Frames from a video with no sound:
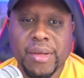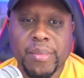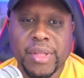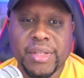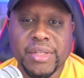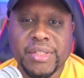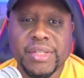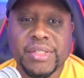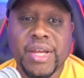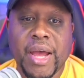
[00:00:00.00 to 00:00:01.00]
But this
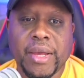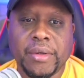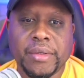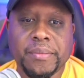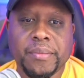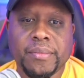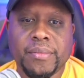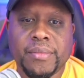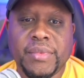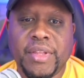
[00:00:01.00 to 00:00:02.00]
is Tiger.
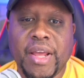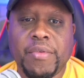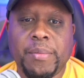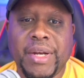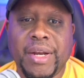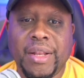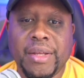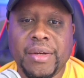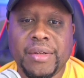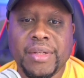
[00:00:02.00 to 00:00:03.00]
Never been a
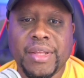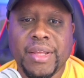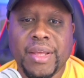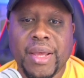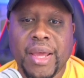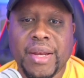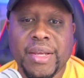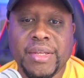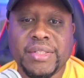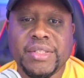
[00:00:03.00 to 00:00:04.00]
leader, and
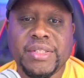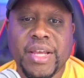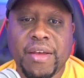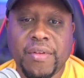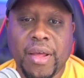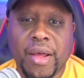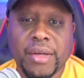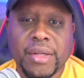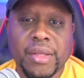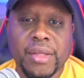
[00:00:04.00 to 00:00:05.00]
he's
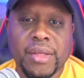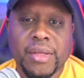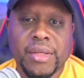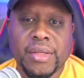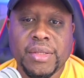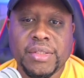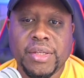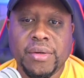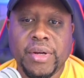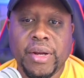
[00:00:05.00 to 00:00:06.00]
Teflon.
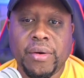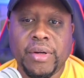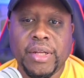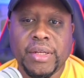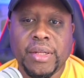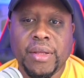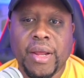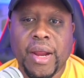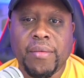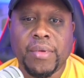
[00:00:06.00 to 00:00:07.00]
Still heralded
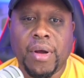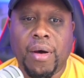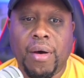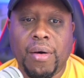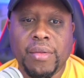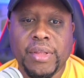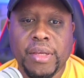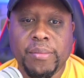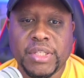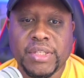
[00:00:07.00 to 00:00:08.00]
after all
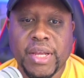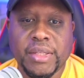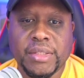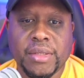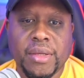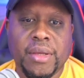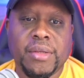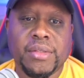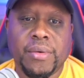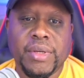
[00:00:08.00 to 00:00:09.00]
the mistakes
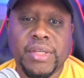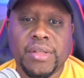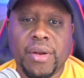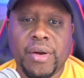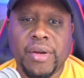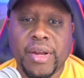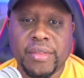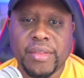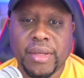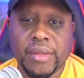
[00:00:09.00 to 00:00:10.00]
so he's learned
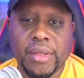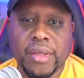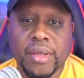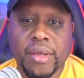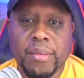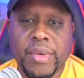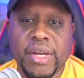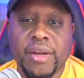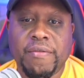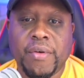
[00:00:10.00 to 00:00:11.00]
nothing.
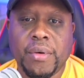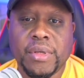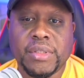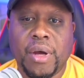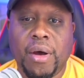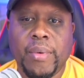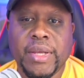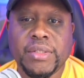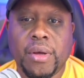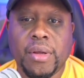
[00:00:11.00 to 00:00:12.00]
Media focus
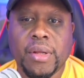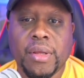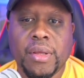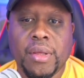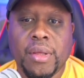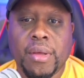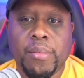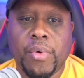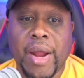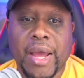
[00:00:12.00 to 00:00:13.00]
always on
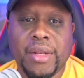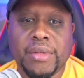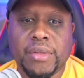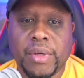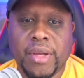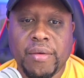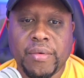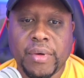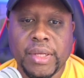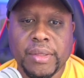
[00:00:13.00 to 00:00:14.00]
miraculous
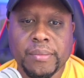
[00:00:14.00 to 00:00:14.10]
recovery,